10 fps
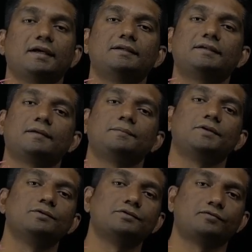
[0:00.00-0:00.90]
and it can be
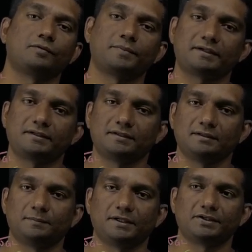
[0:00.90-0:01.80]
used for practical
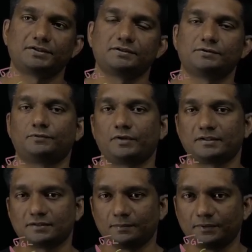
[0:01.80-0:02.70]
applications. So for
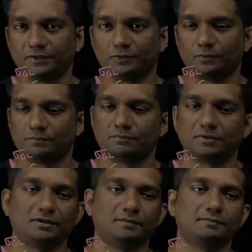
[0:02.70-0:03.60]
example,
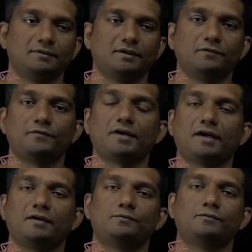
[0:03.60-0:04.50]
we
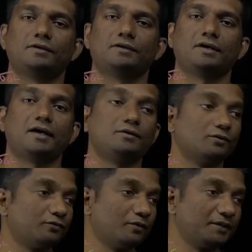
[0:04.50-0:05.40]
have
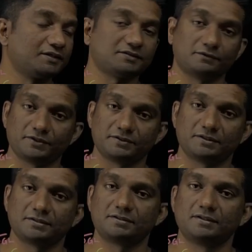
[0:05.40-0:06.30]
hydrophobic
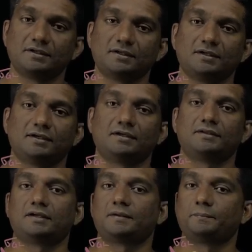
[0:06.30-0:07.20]
surfaces,
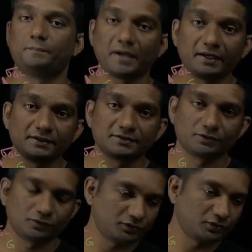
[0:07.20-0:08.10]
there are paints,
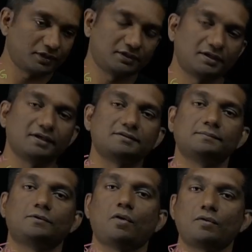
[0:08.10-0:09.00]
you can create
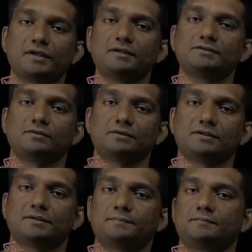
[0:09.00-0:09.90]
some coatings on
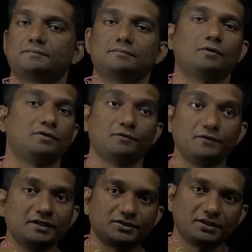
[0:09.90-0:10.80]
the
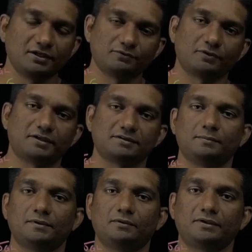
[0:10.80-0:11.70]
windshield, for
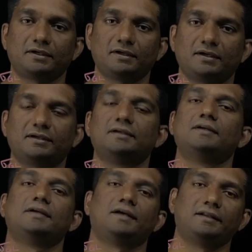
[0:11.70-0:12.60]
example, on the car,
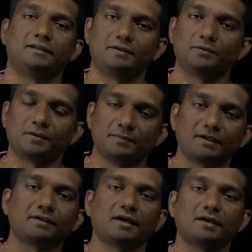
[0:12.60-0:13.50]
and then you can
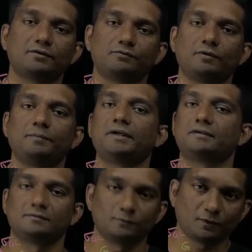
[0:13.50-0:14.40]
make it hydrophobic,
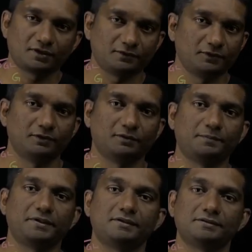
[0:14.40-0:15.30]
water will not
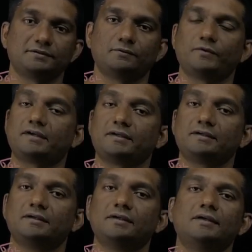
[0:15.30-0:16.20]
be
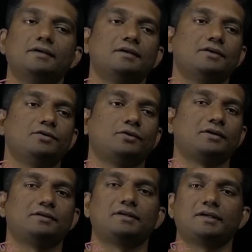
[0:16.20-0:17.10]
wetting. You
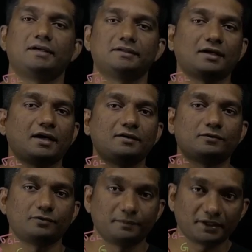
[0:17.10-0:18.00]
can create
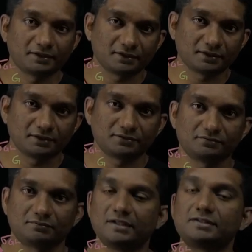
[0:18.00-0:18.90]
hydrophobic
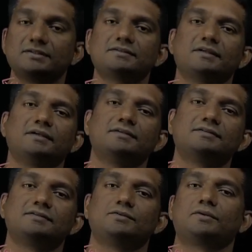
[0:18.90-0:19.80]
kitchen
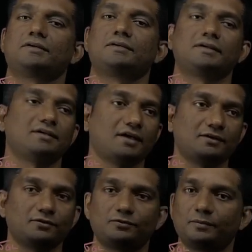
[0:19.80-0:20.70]
sinks, you can create
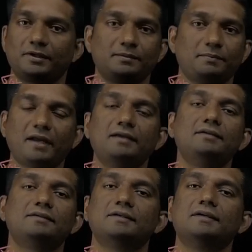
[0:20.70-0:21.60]
hydrophobic
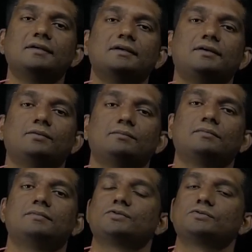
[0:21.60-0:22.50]
paint,
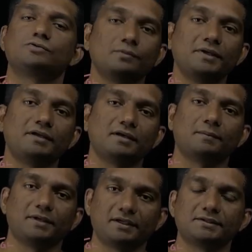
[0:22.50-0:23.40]
so many
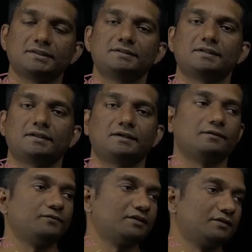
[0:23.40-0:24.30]
applications are
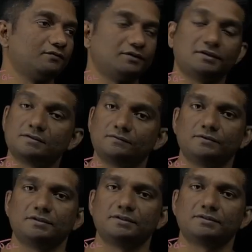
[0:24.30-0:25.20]
there with
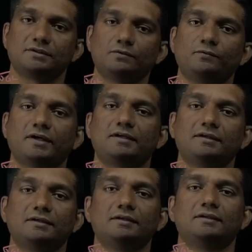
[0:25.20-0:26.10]
this
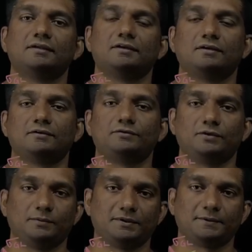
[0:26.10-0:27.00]
wetting
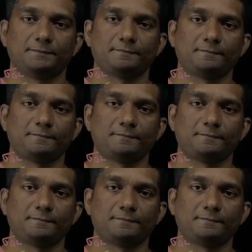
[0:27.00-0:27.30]
phenomena.